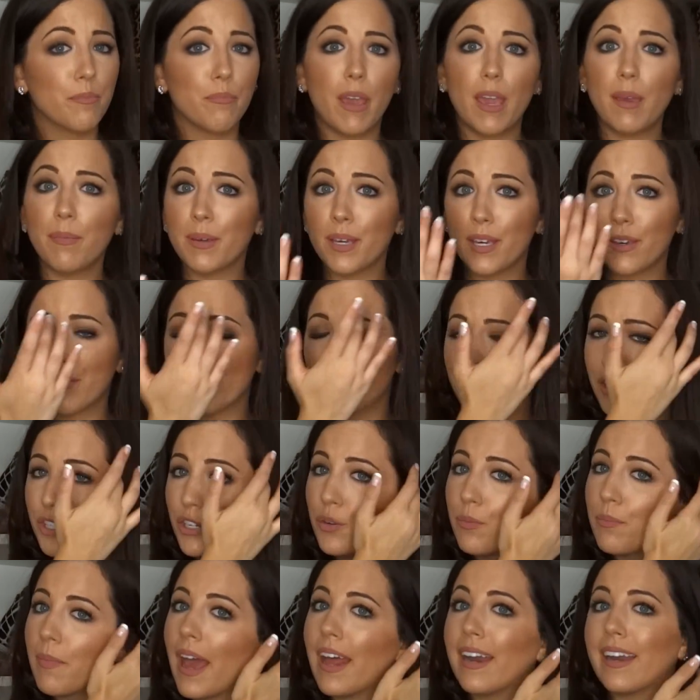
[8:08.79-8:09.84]
maybe even
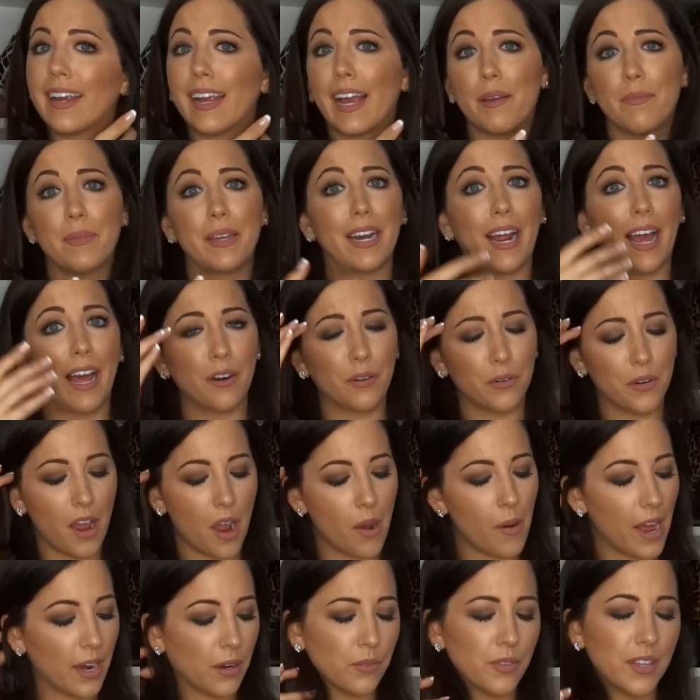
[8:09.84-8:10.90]
too many. I mean, I don't
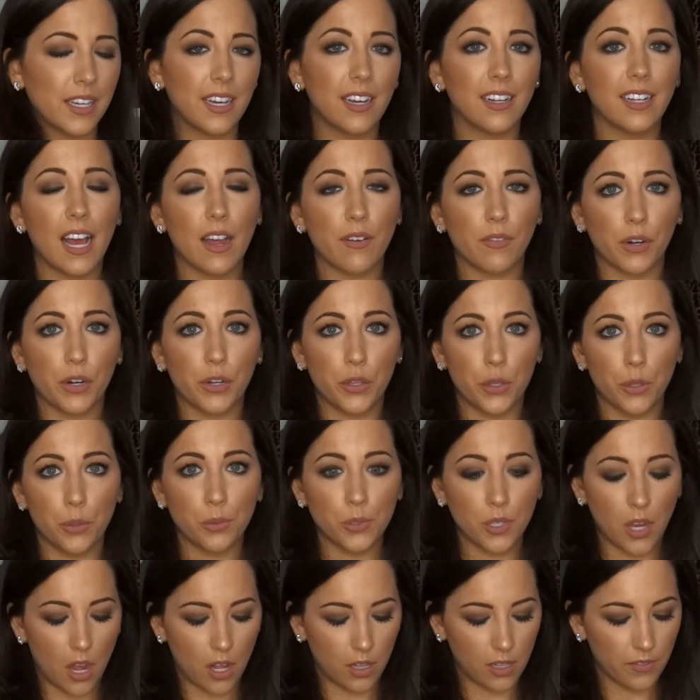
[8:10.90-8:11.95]
know. I don't think I'll ever
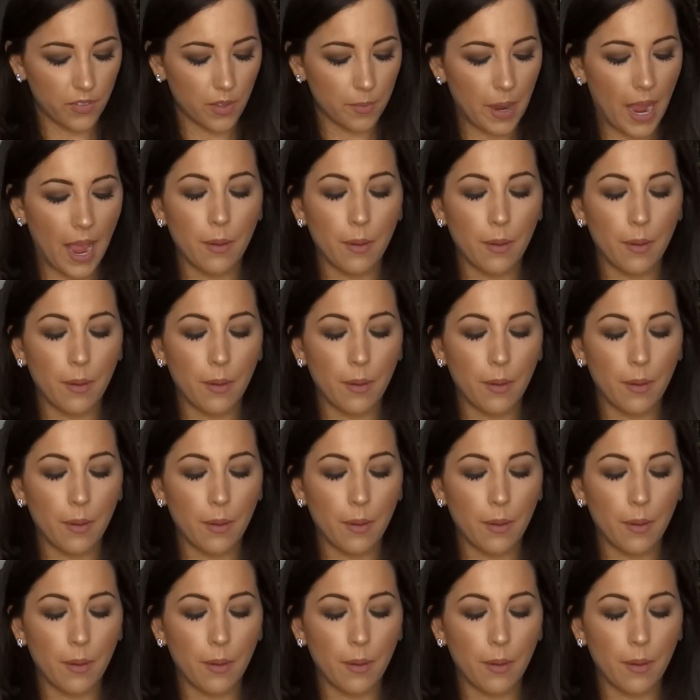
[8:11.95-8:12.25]
use all of them.